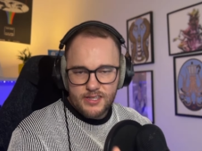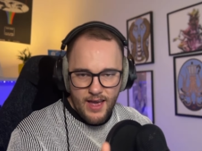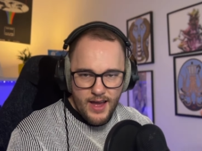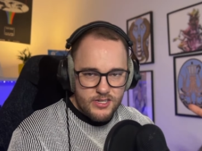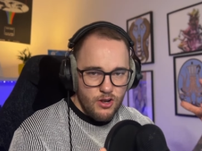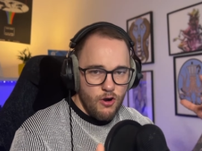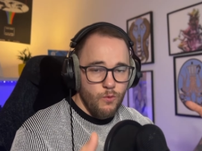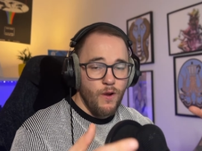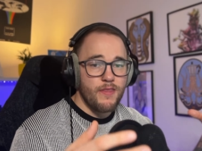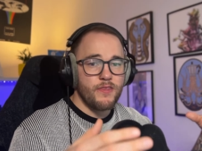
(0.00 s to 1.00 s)
hats are
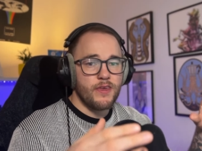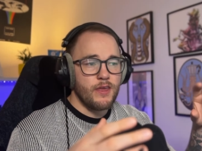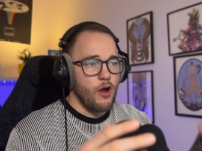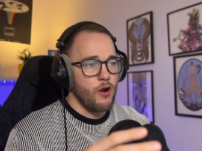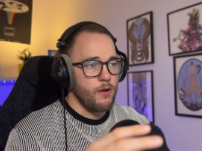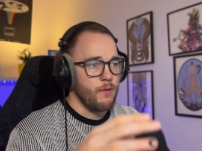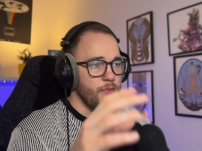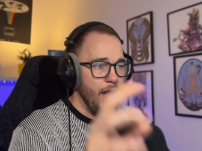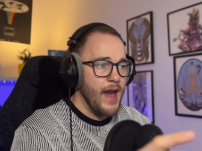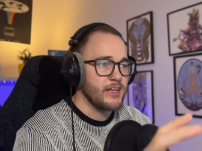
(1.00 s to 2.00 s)
when the
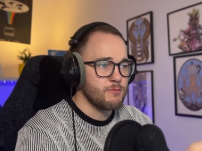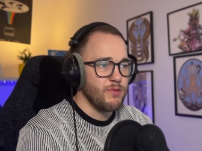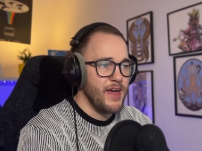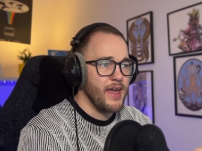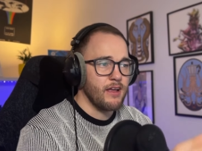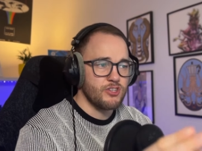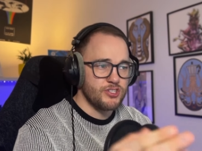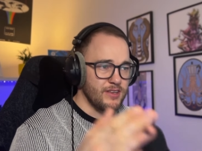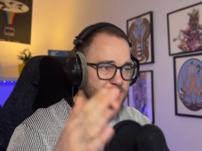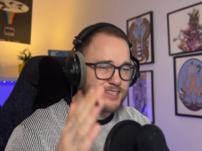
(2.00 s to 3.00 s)
hat is playing
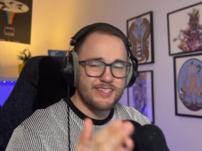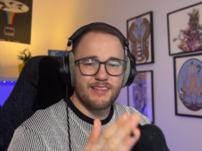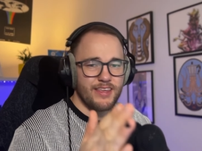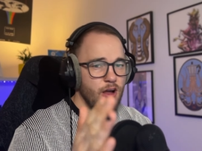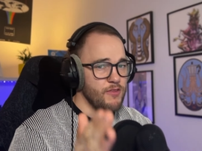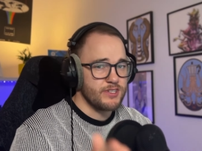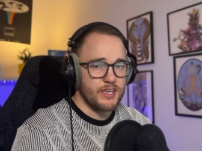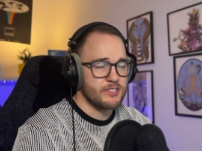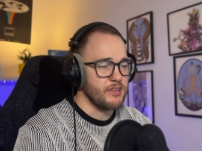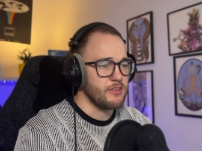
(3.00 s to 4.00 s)
just consistently on the
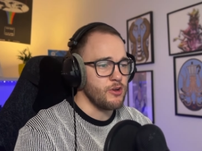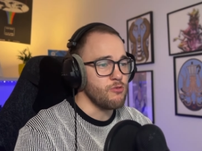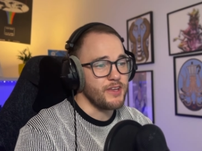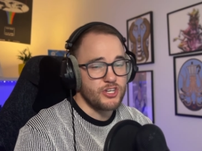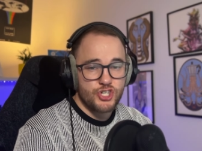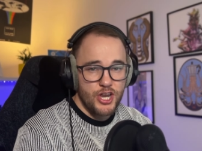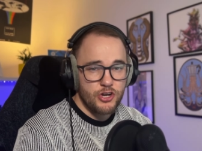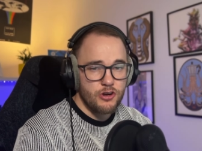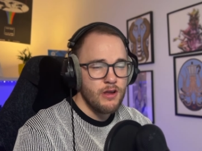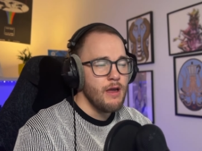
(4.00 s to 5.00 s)
16th note, like a
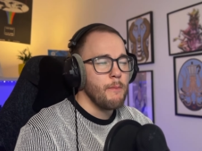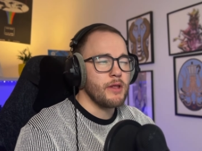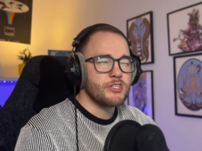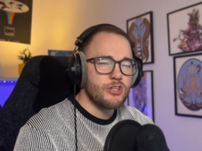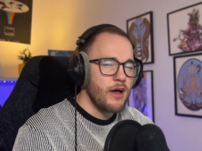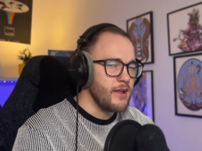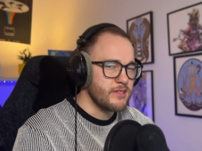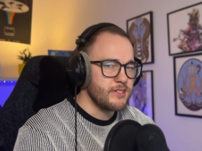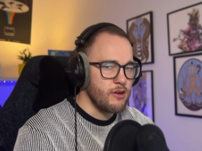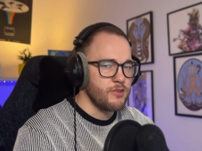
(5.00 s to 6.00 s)
shaker, but it's not
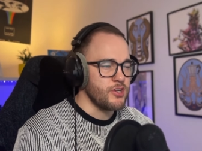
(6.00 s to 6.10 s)
necessarily a